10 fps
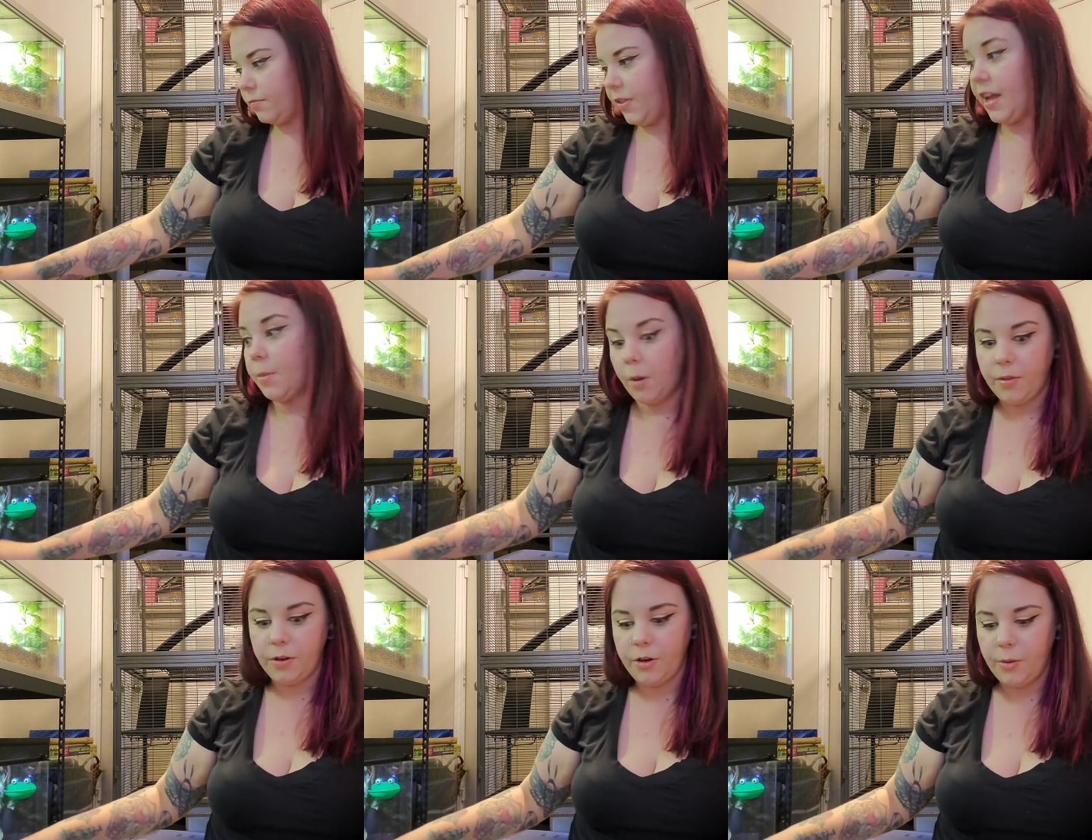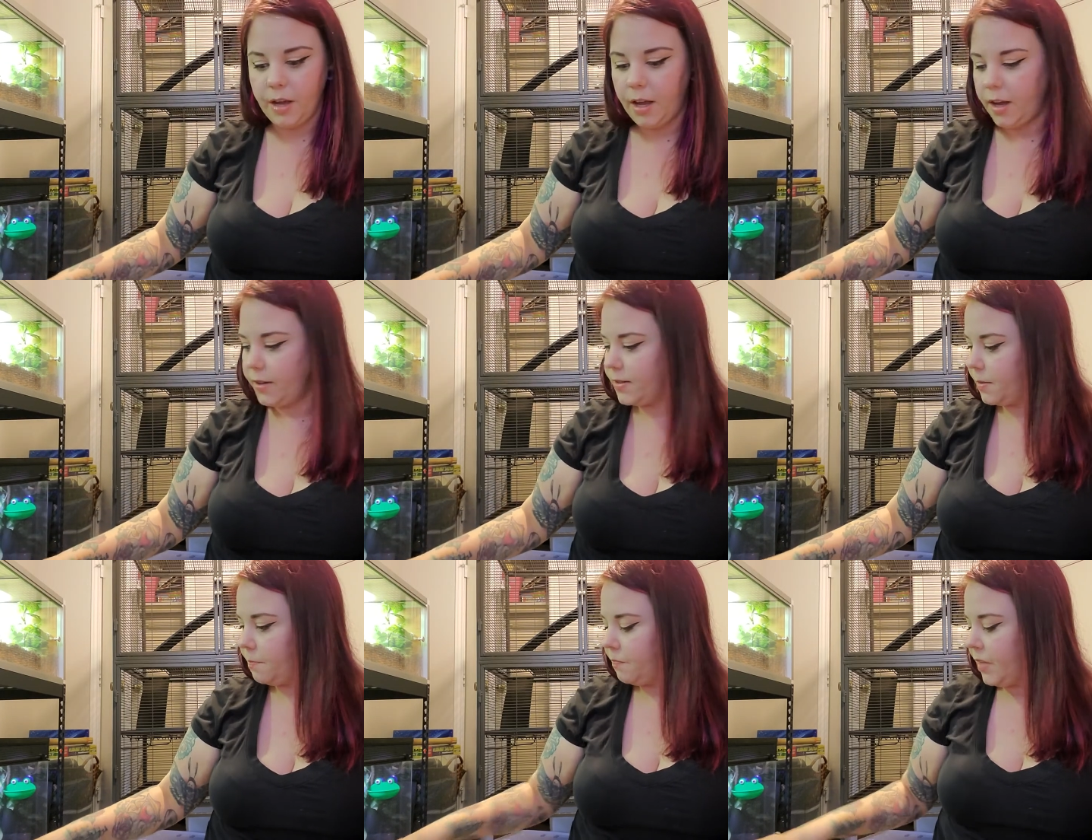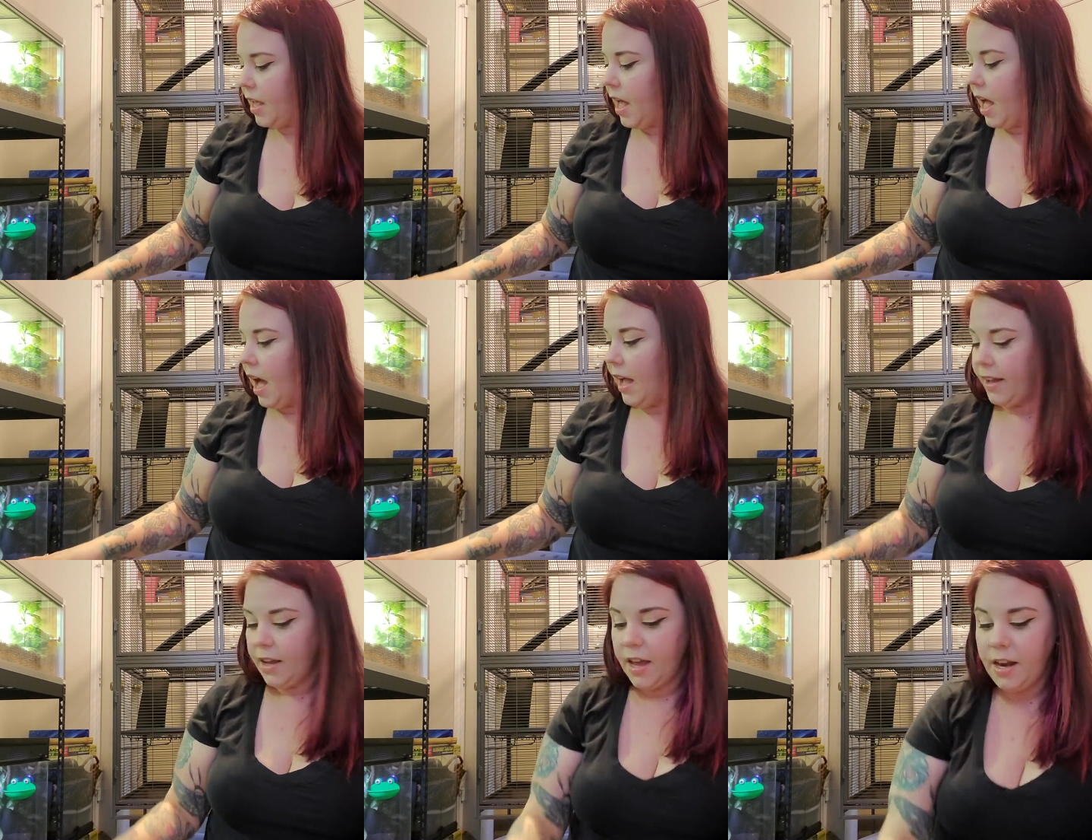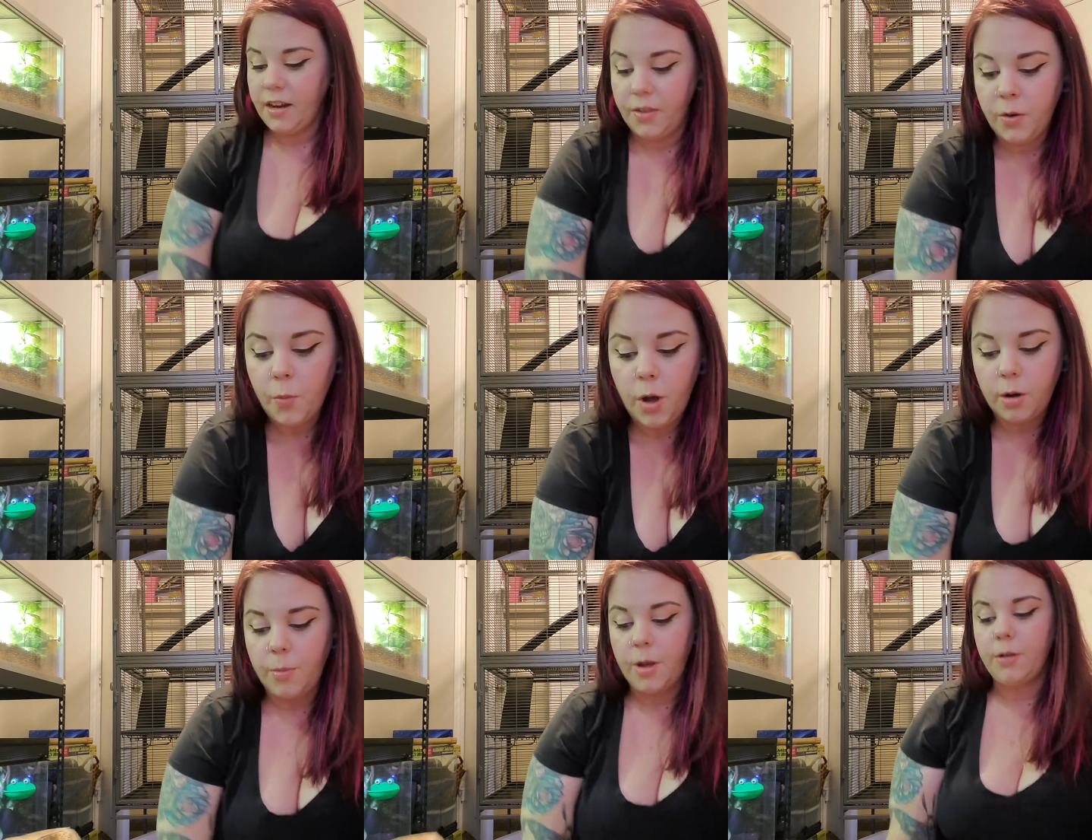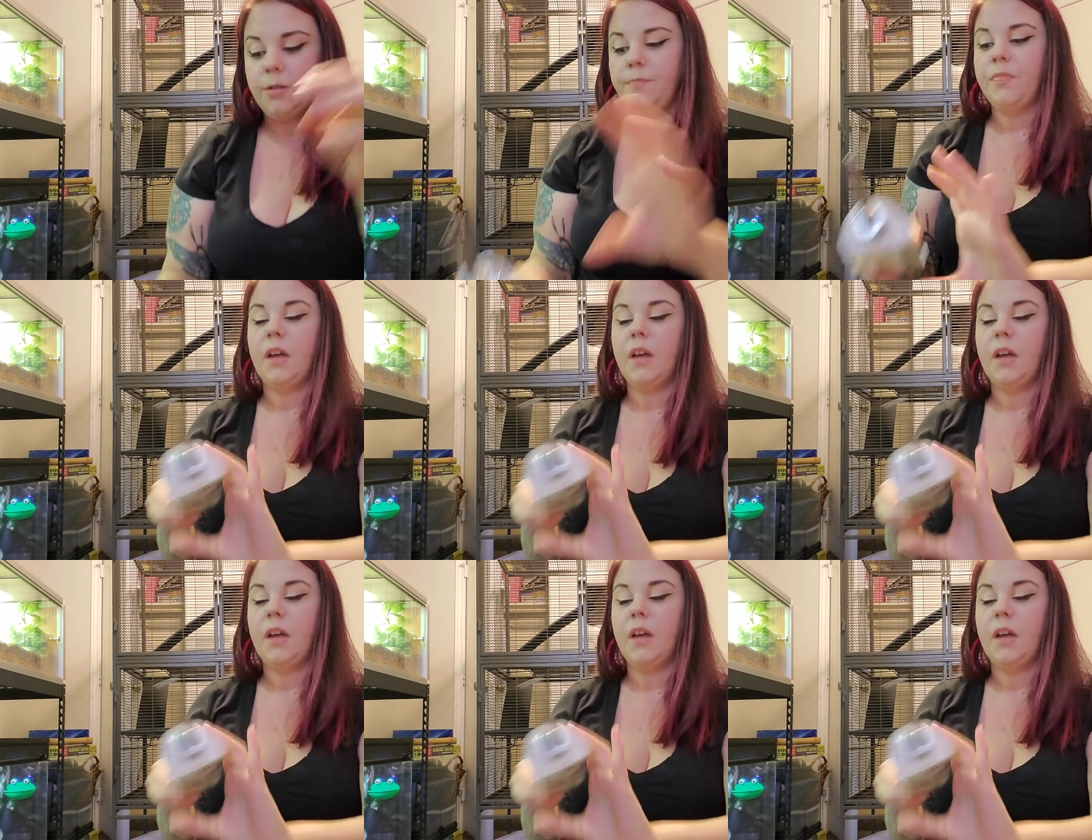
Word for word: think about what they're doing, I guess. I got another water bottle.